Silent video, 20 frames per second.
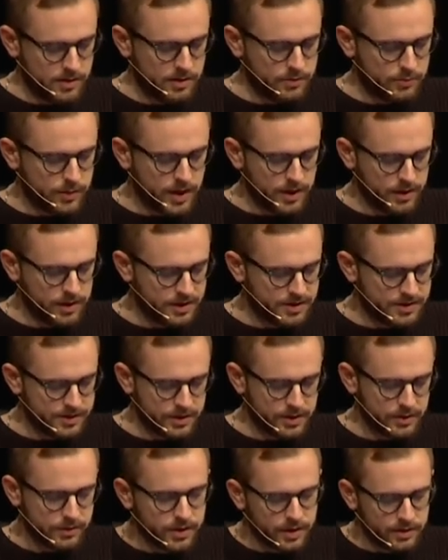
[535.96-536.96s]
And while the
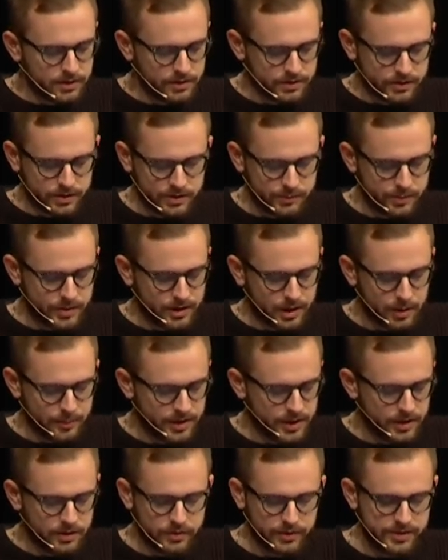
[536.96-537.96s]
security industry is
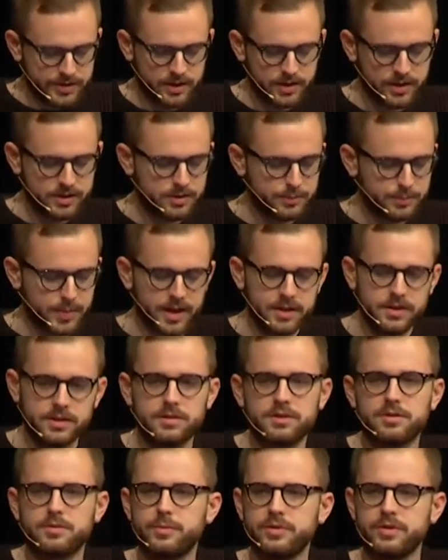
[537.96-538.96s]
becoming increasingly
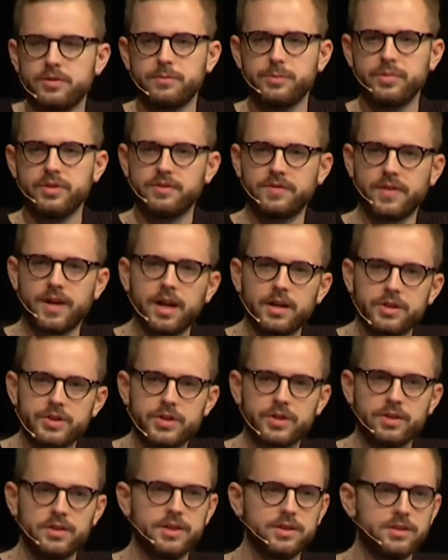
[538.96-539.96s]
dependent, both
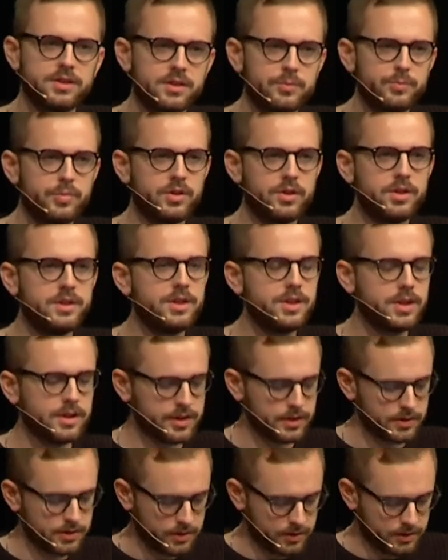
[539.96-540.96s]
financially and
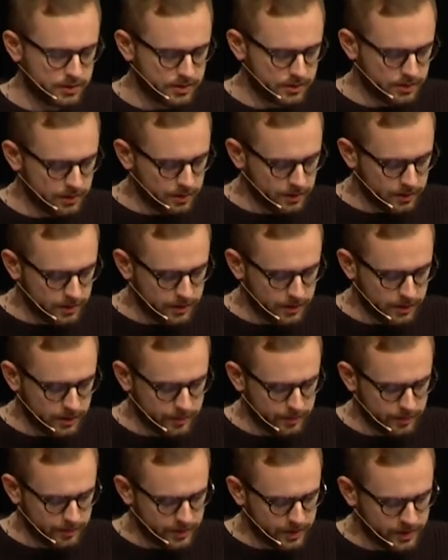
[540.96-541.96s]
politically, on
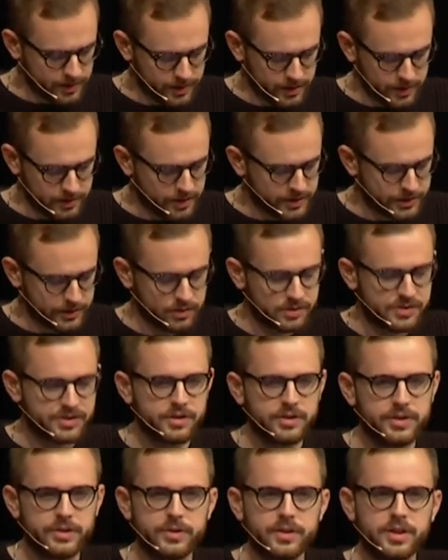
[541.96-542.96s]
the national
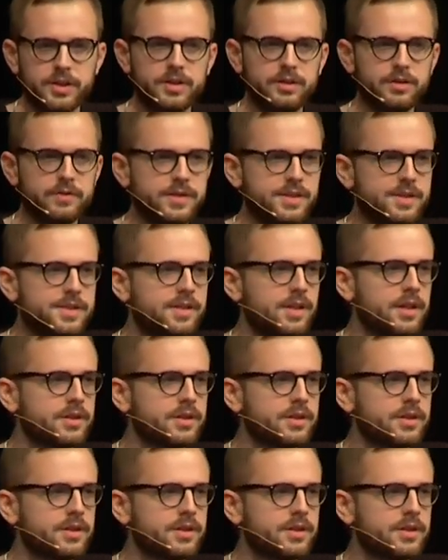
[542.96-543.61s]
security and defense